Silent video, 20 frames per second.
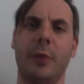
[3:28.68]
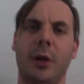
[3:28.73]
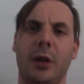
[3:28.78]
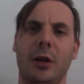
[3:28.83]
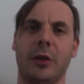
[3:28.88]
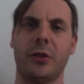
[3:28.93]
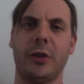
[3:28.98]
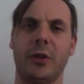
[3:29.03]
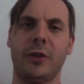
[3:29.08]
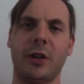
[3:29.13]

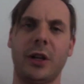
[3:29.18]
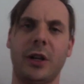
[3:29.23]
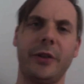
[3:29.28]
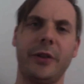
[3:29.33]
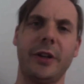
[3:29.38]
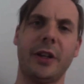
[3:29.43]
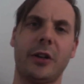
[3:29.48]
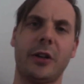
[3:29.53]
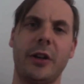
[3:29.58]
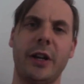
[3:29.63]
And now, because
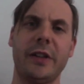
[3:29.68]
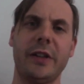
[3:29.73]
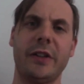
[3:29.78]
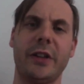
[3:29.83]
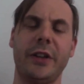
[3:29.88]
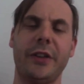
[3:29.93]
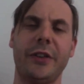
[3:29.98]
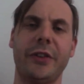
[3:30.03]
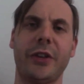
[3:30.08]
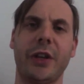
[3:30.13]
of current
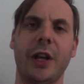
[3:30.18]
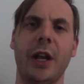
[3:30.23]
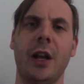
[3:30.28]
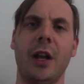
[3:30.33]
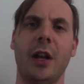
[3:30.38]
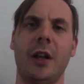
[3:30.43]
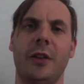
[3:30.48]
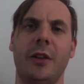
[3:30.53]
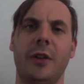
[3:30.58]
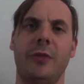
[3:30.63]

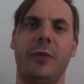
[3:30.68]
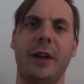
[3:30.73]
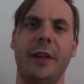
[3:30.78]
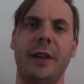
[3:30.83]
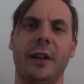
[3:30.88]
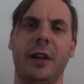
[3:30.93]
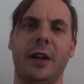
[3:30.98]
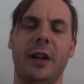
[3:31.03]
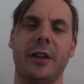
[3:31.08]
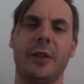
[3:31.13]
crisis,
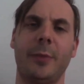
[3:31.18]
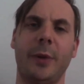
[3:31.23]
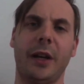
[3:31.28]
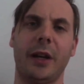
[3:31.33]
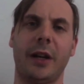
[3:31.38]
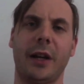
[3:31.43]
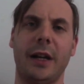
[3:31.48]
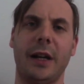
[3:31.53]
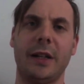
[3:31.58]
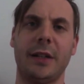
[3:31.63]
their funding
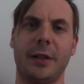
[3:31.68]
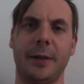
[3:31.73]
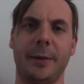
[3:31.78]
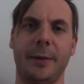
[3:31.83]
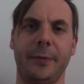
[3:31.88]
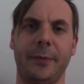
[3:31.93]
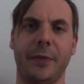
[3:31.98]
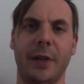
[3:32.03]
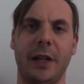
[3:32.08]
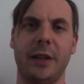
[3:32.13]
has been
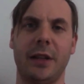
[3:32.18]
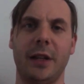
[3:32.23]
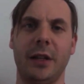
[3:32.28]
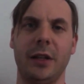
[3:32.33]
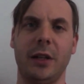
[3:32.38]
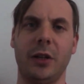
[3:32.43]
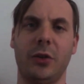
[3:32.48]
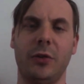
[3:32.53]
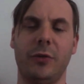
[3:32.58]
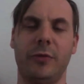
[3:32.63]
cut,
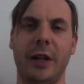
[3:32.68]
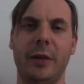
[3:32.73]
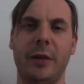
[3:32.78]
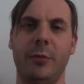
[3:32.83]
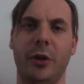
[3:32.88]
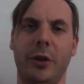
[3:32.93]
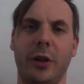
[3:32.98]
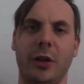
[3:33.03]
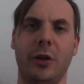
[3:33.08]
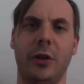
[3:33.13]
and they need
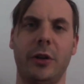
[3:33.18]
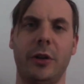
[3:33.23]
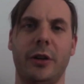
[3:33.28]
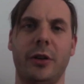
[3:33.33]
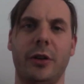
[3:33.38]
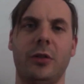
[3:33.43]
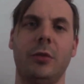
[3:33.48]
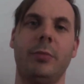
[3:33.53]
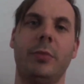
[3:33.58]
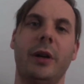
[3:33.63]
to find money
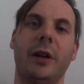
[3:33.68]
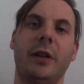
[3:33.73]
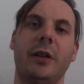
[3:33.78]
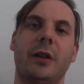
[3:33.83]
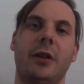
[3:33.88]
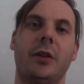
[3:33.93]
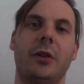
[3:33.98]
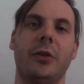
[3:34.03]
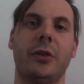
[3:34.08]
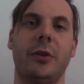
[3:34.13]
in order to
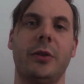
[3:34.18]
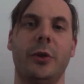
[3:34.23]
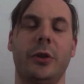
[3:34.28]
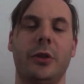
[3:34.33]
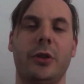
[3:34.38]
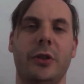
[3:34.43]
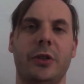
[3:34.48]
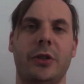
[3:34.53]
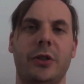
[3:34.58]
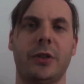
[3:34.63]
pay their
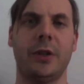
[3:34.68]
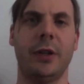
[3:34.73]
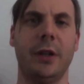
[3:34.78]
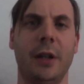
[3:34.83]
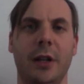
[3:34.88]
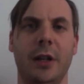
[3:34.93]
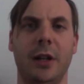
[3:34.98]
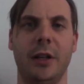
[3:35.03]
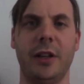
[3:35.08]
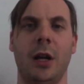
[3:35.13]

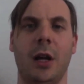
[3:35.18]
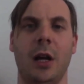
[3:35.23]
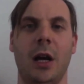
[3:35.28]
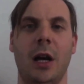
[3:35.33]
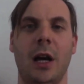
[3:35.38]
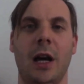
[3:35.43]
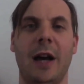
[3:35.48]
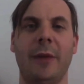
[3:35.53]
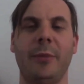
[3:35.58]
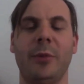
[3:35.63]
contributors.
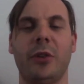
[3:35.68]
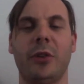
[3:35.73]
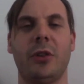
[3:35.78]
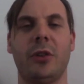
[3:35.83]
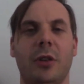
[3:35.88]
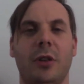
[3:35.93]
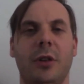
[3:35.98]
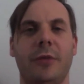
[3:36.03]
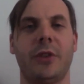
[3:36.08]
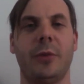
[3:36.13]

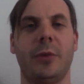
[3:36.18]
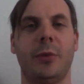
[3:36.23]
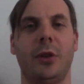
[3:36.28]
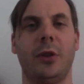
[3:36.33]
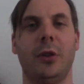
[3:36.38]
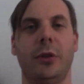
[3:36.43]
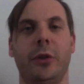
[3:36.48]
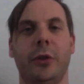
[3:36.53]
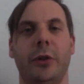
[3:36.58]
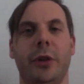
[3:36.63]
I'm not so
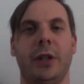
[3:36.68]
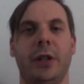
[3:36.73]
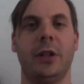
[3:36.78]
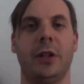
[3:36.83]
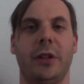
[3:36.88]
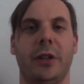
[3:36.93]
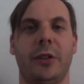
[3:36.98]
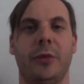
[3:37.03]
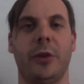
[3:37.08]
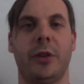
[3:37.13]
comfortable
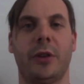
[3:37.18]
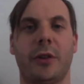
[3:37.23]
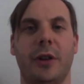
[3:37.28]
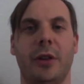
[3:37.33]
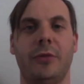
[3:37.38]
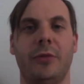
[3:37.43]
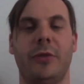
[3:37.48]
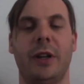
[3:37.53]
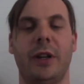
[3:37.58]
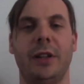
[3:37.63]
doing this
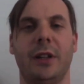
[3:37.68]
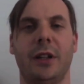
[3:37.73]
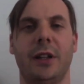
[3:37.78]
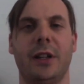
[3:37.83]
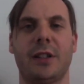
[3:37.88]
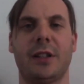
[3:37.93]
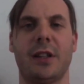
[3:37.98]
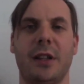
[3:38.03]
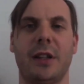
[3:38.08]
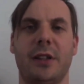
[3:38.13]
with
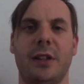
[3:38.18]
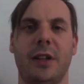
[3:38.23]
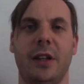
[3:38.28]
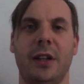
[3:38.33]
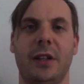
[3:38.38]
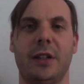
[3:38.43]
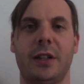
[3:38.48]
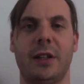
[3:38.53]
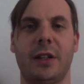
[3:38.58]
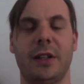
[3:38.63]
crowdfunding, as I
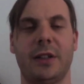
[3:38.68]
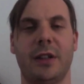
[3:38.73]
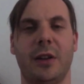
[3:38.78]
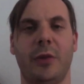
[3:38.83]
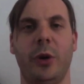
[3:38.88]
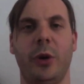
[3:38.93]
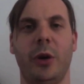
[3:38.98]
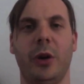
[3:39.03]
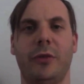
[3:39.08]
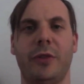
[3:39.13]
see it
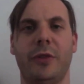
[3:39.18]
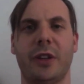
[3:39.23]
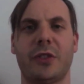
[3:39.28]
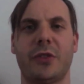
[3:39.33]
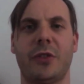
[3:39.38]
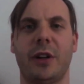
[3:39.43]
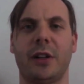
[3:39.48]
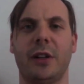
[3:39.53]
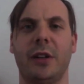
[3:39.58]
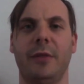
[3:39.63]
as a way
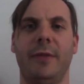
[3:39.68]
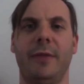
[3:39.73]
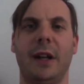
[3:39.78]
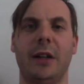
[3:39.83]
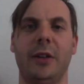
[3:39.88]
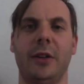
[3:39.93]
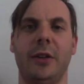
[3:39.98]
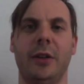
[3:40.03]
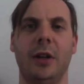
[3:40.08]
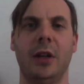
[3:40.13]
of
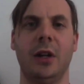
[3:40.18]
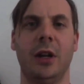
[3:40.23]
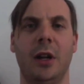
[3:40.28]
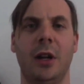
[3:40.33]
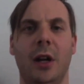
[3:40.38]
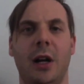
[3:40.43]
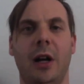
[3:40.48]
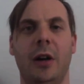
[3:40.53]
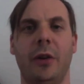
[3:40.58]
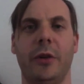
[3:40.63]
extracting value
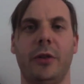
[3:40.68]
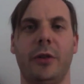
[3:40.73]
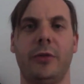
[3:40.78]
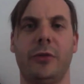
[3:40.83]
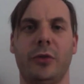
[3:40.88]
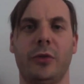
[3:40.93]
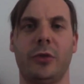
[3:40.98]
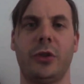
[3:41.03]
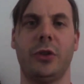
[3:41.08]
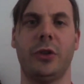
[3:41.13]

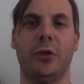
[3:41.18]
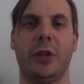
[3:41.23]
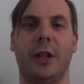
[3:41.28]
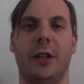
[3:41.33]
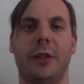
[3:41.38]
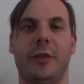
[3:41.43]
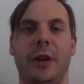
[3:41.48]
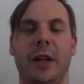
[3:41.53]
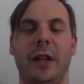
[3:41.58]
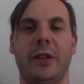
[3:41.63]
out of
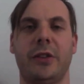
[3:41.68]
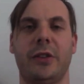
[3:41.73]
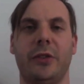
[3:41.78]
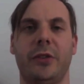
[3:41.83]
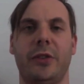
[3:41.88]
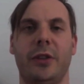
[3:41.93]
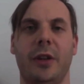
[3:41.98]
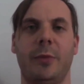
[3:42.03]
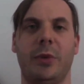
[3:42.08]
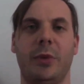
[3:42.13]
social
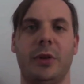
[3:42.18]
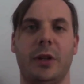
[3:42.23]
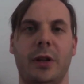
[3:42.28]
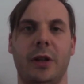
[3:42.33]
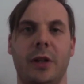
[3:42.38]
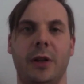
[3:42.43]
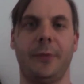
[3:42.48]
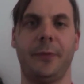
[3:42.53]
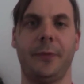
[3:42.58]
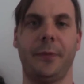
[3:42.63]

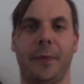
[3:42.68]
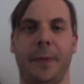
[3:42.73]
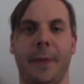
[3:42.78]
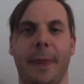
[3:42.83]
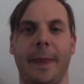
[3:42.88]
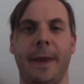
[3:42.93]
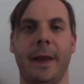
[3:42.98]
relationships.